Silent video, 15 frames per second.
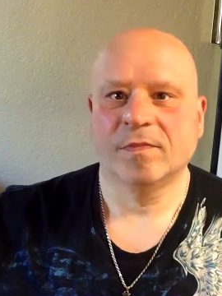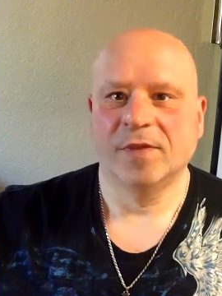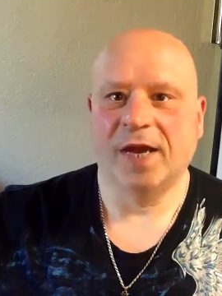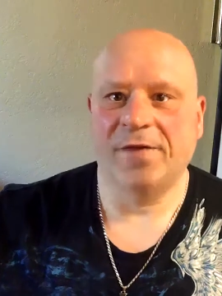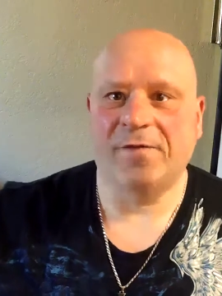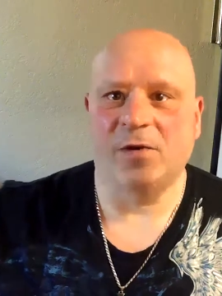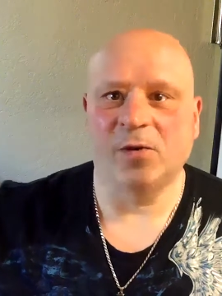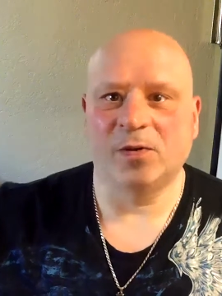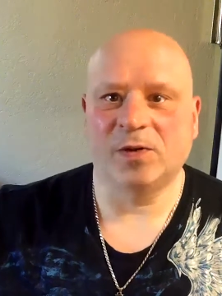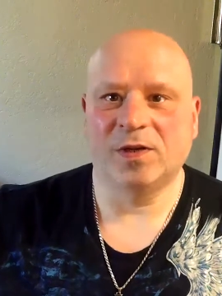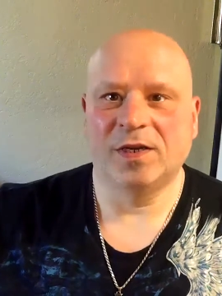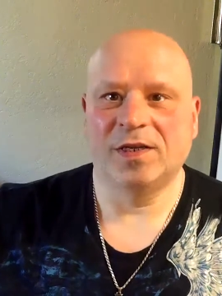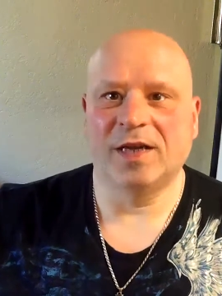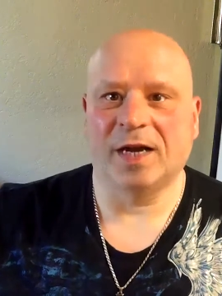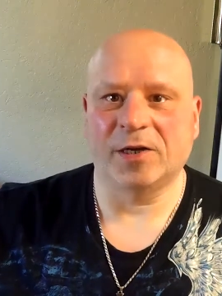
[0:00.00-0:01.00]
Hey folks,
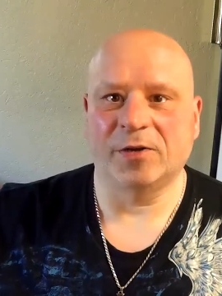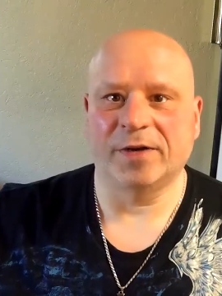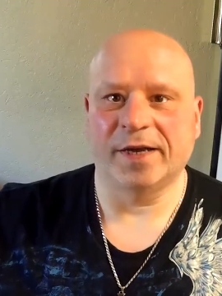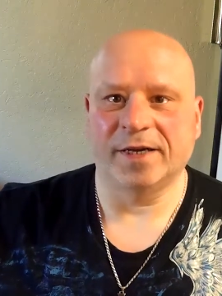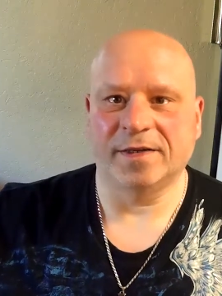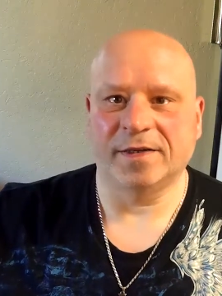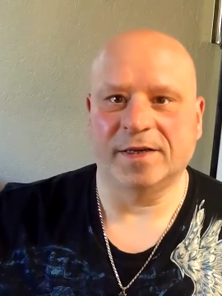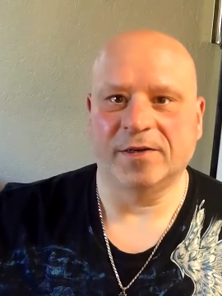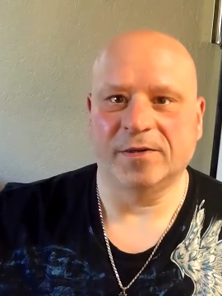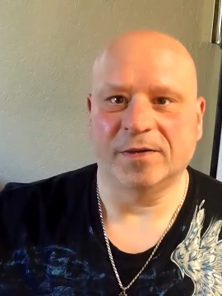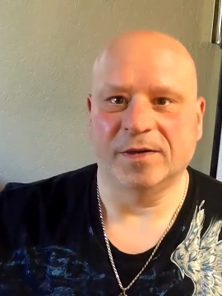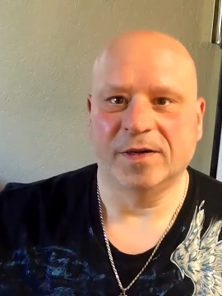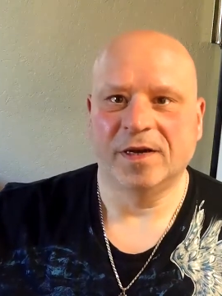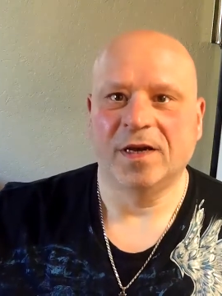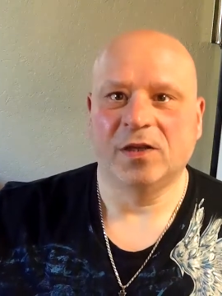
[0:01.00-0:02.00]
Dr. Deniz here,
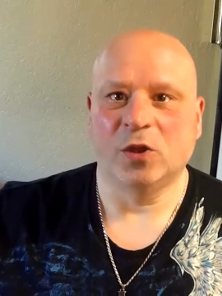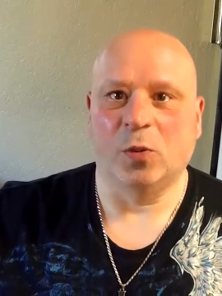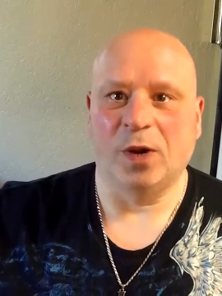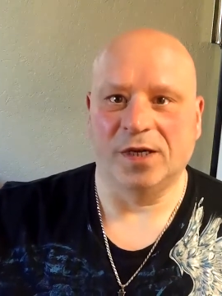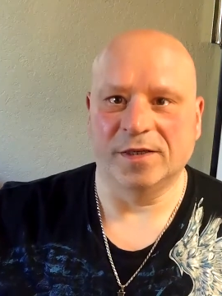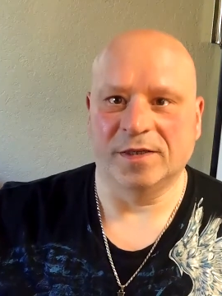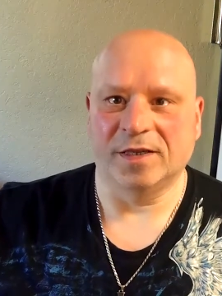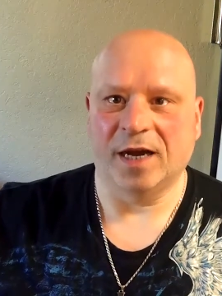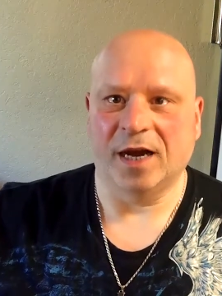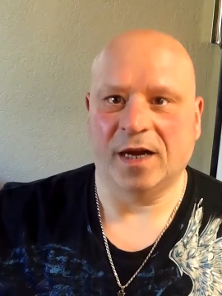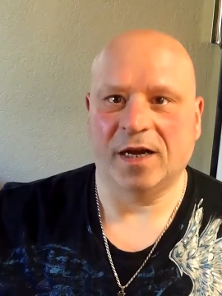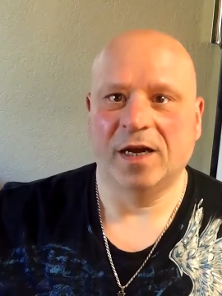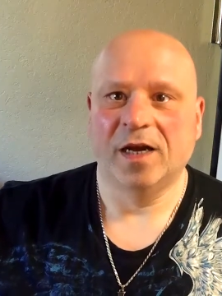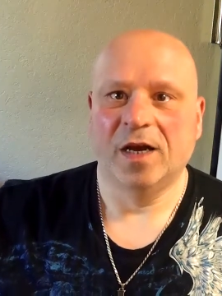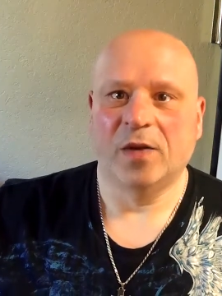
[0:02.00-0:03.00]
the Wellness Doc,
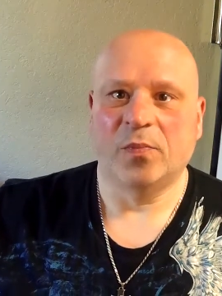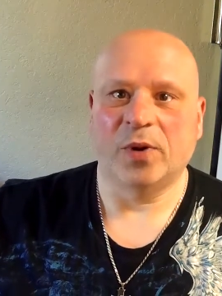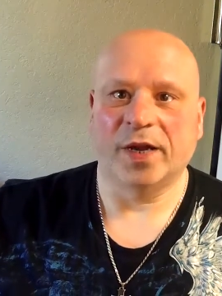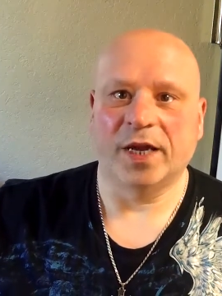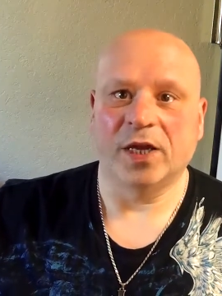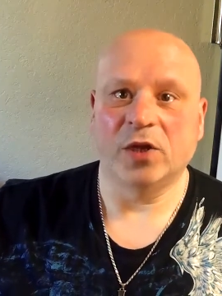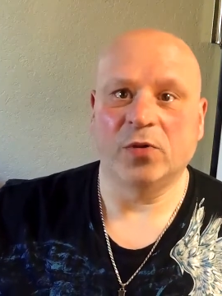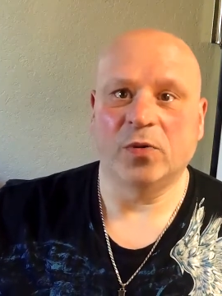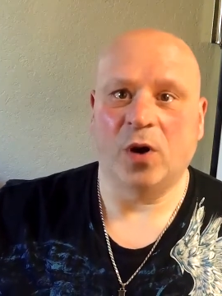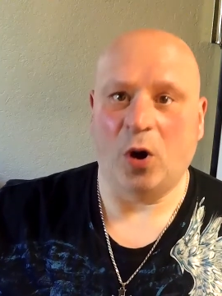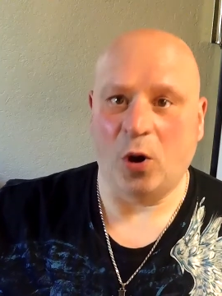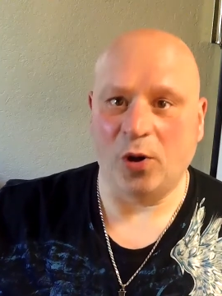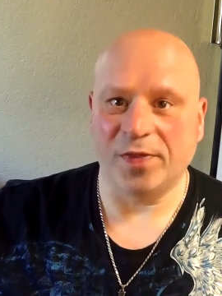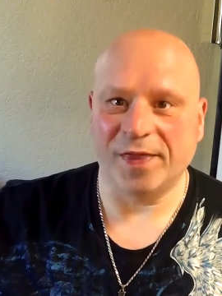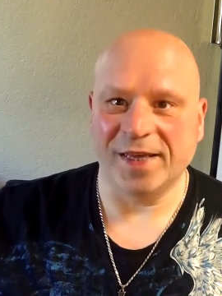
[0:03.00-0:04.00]
bringing you
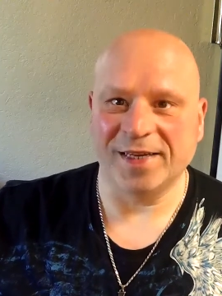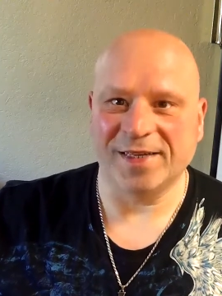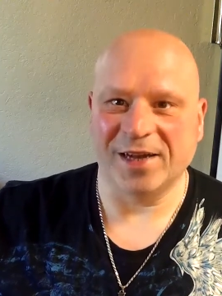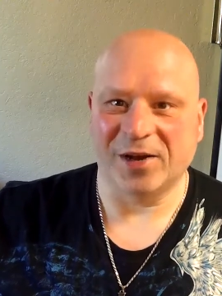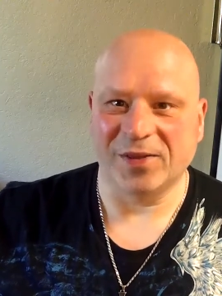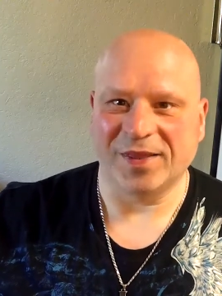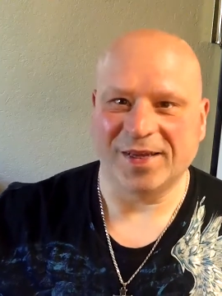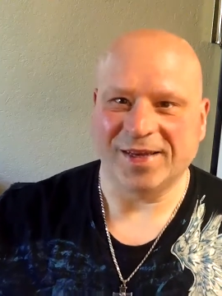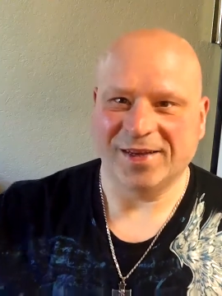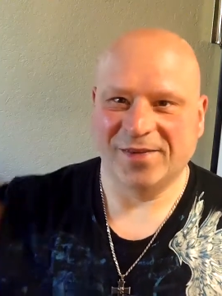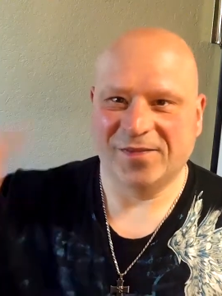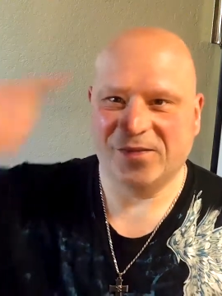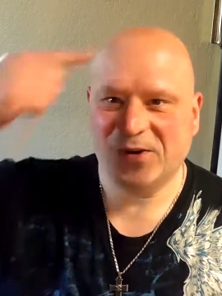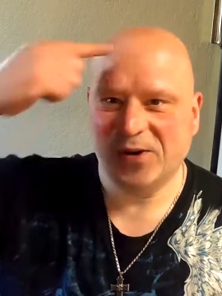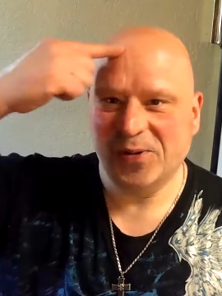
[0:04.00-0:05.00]
all things healthy
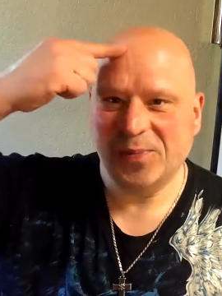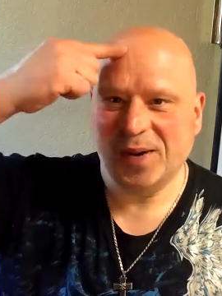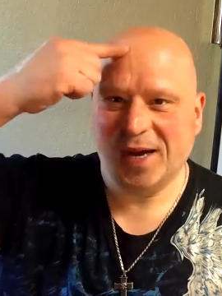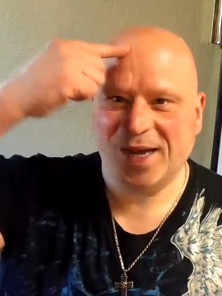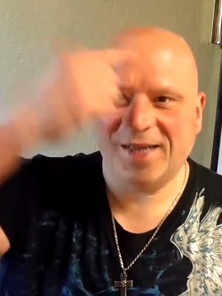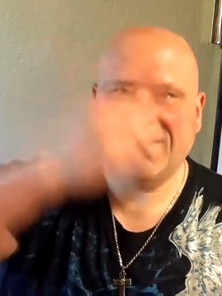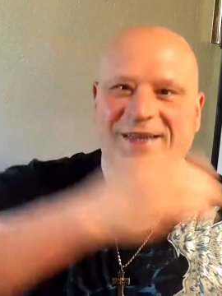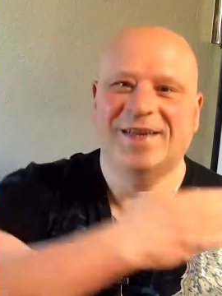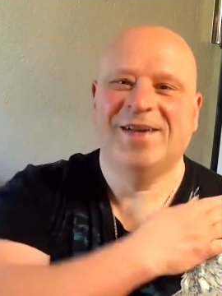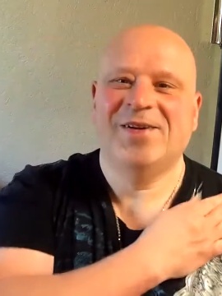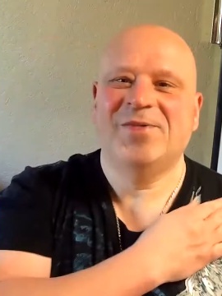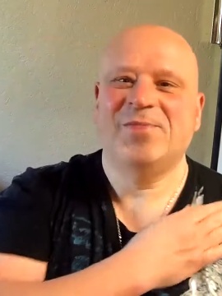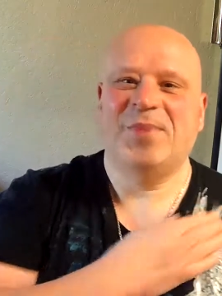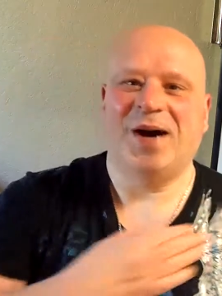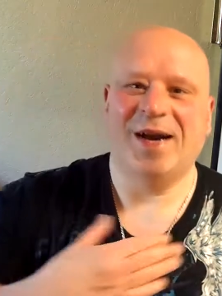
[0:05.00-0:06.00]
for your mind,
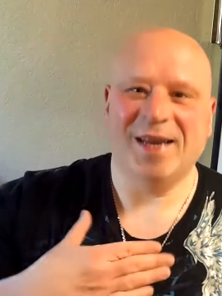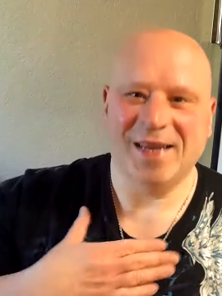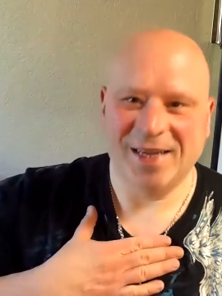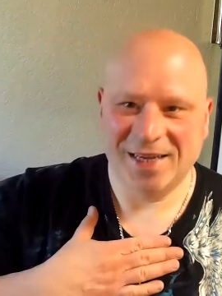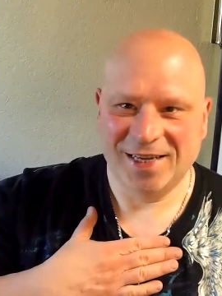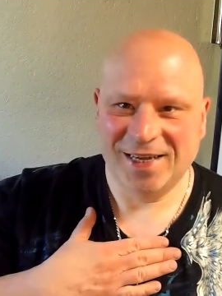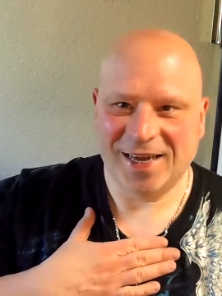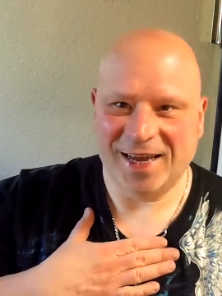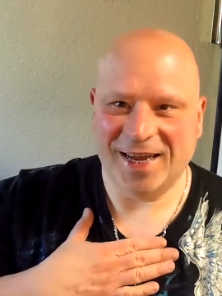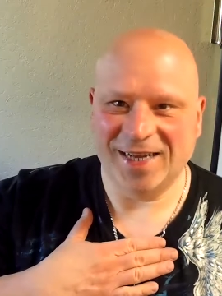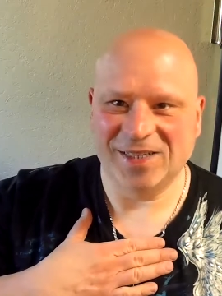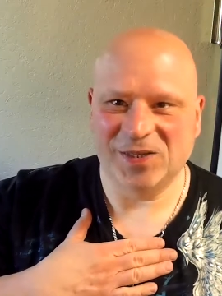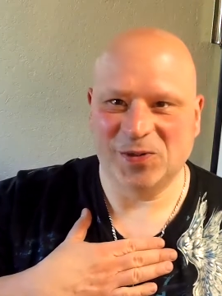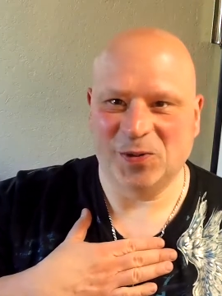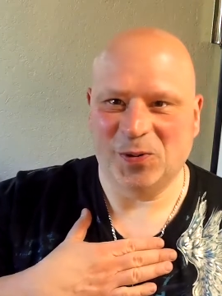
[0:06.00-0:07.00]
body, and
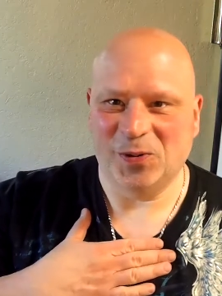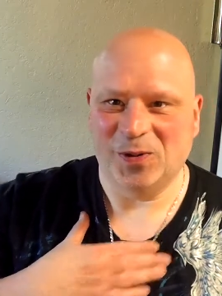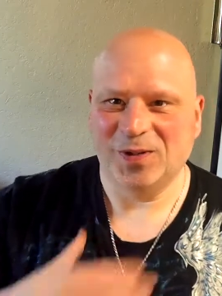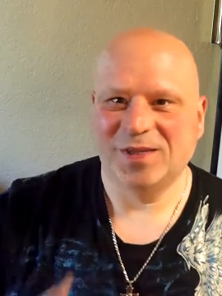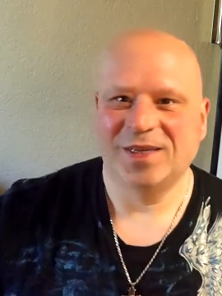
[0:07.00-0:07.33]
soul.